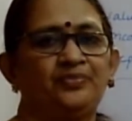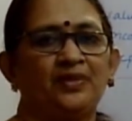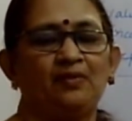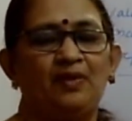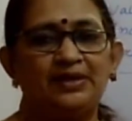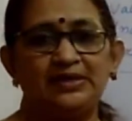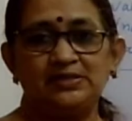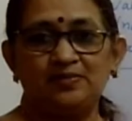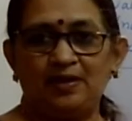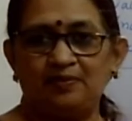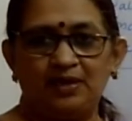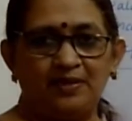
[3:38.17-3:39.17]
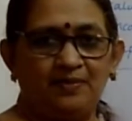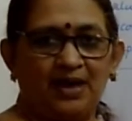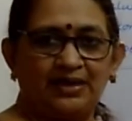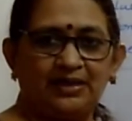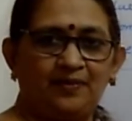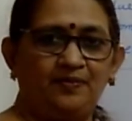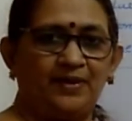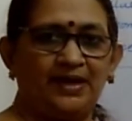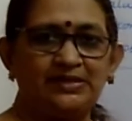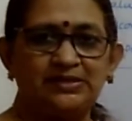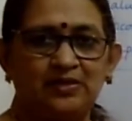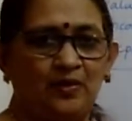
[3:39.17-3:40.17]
What is meant by market price?